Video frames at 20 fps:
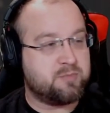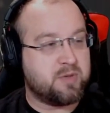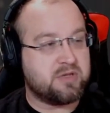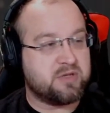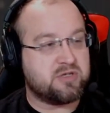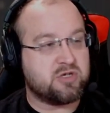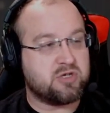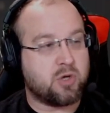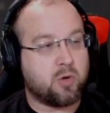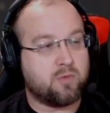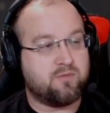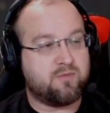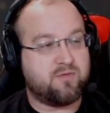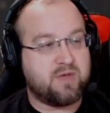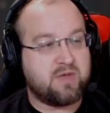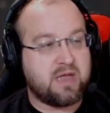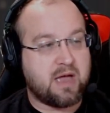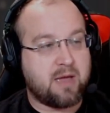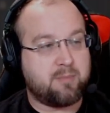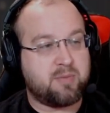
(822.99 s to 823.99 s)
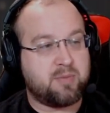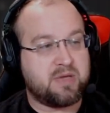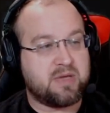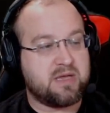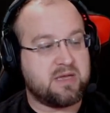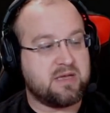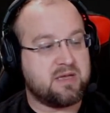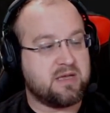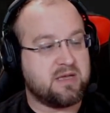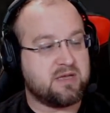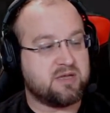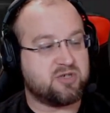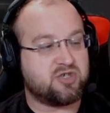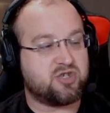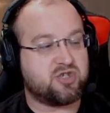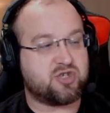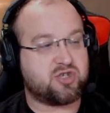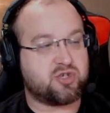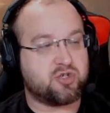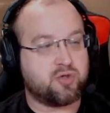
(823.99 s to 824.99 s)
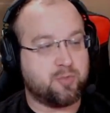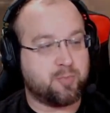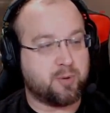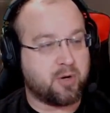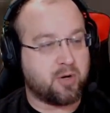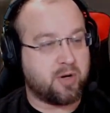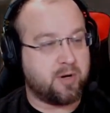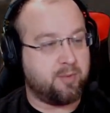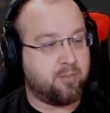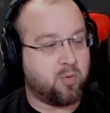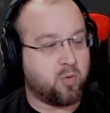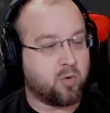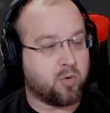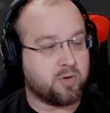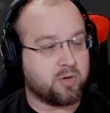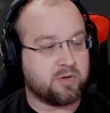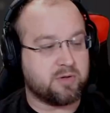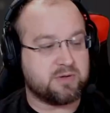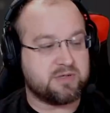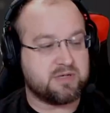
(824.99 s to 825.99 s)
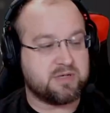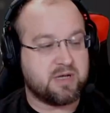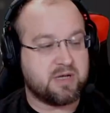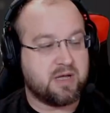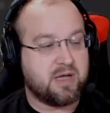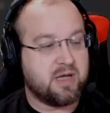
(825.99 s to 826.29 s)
been told VIP is super important.